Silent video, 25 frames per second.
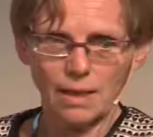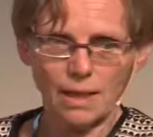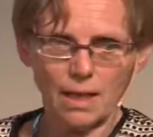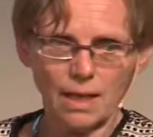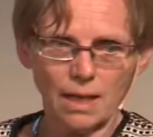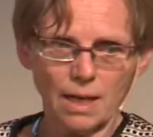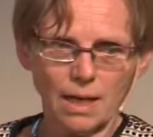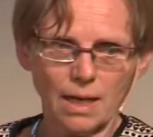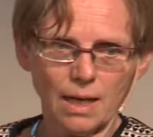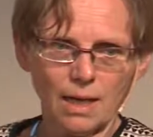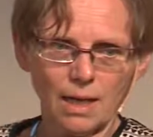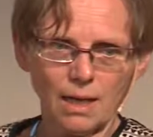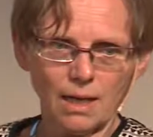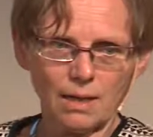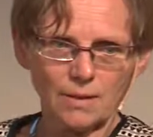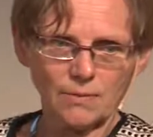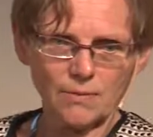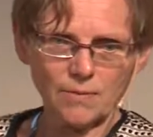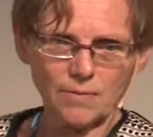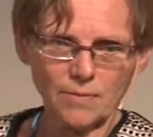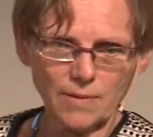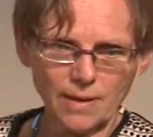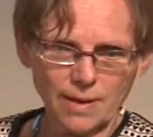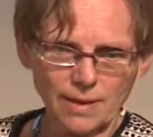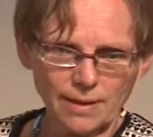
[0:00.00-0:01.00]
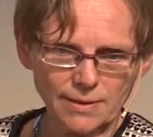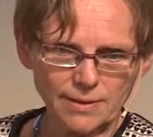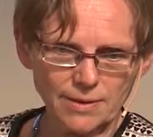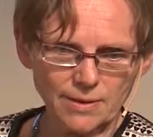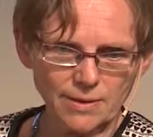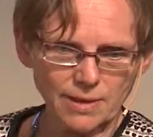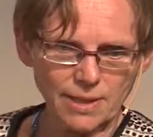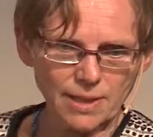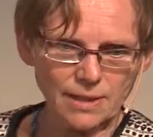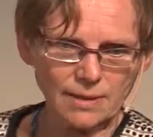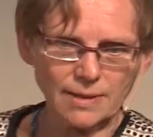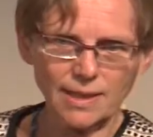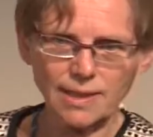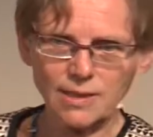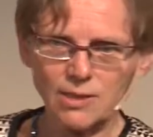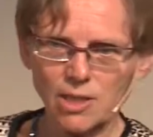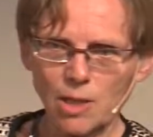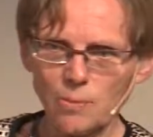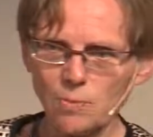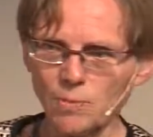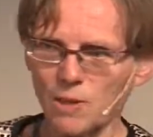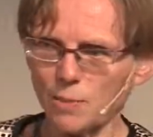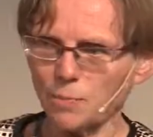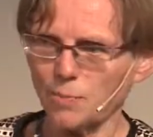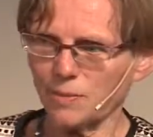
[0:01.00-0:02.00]
where you can
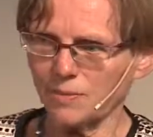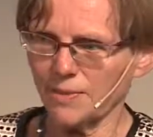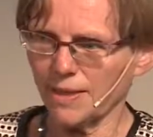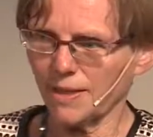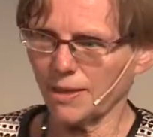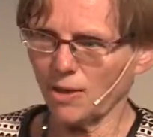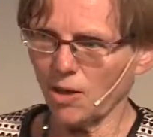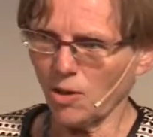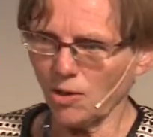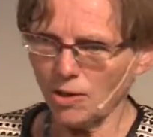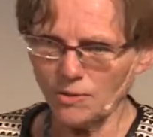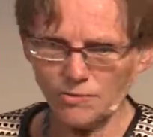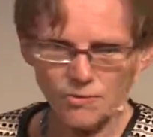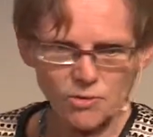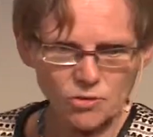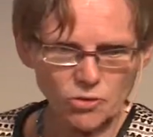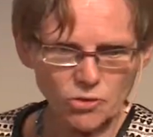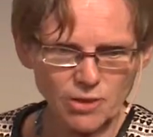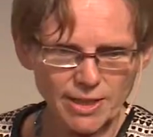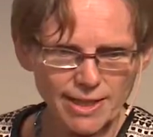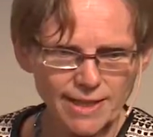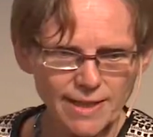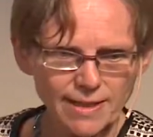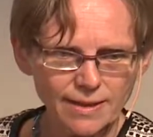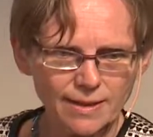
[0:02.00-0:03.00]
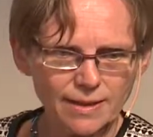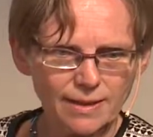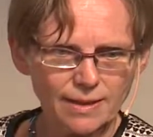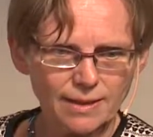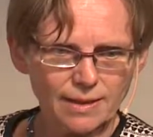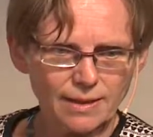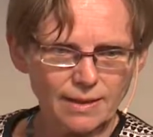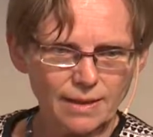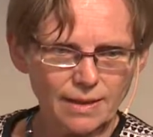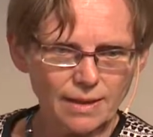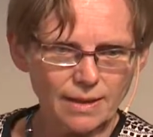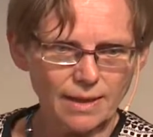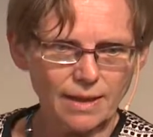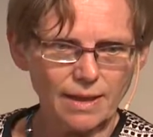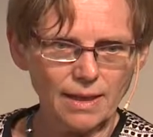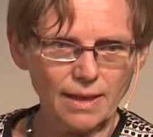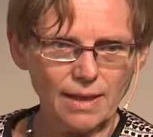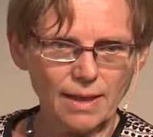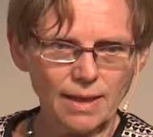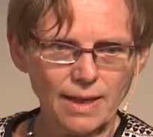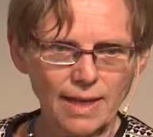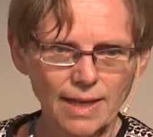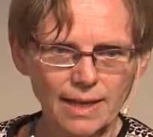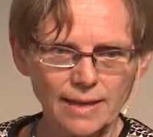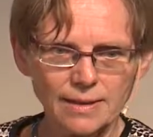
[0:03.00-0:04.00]
adopt an olive tree,
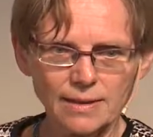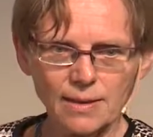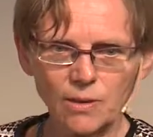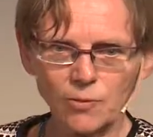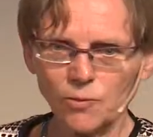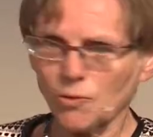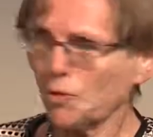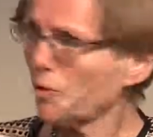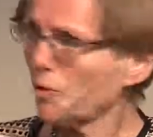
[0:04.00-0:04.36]
and of